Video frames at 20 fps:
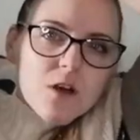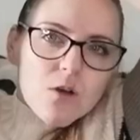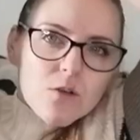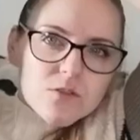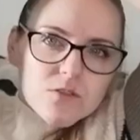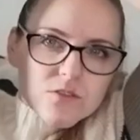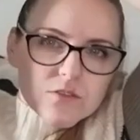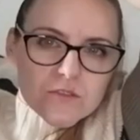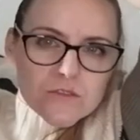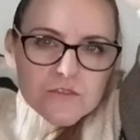
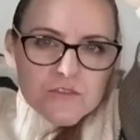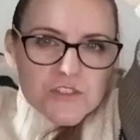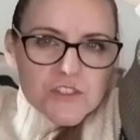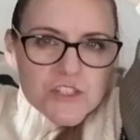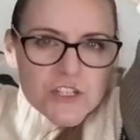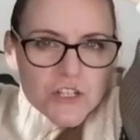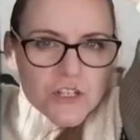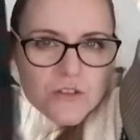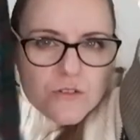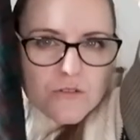sold
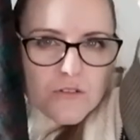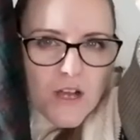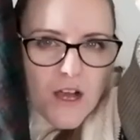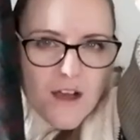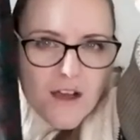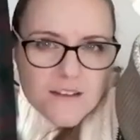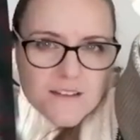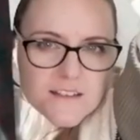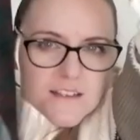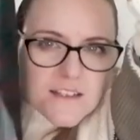two
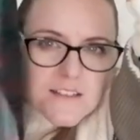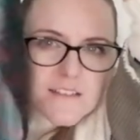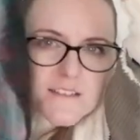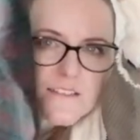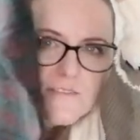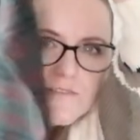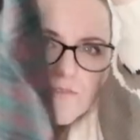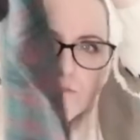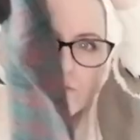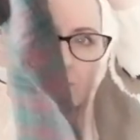
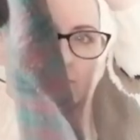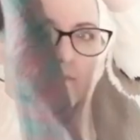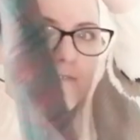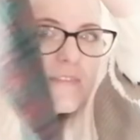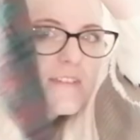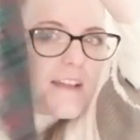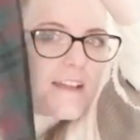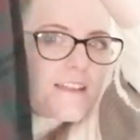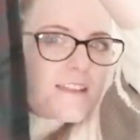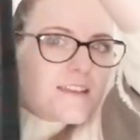cardigans
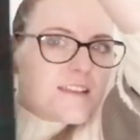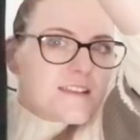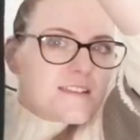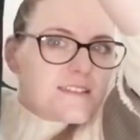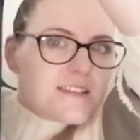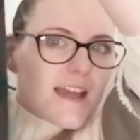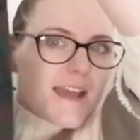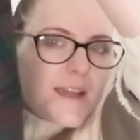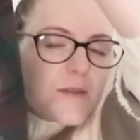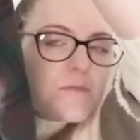like the
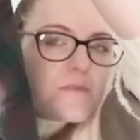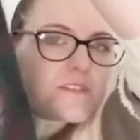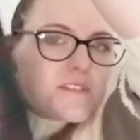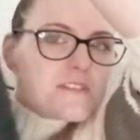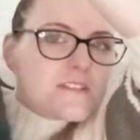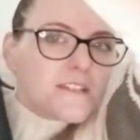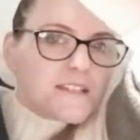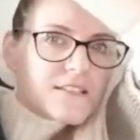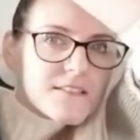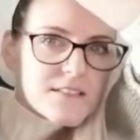same
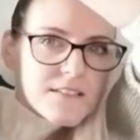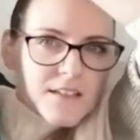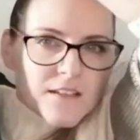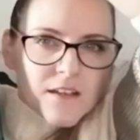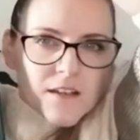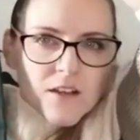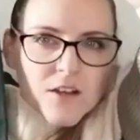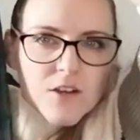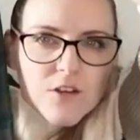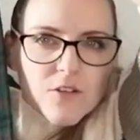as this,
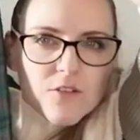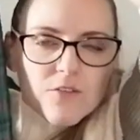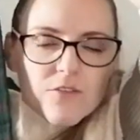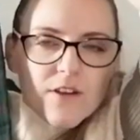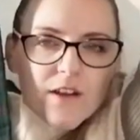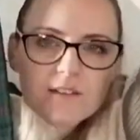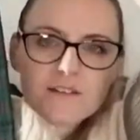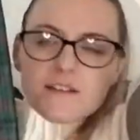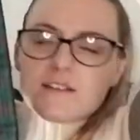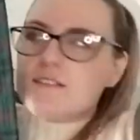
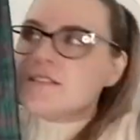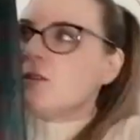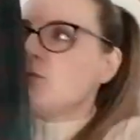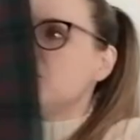very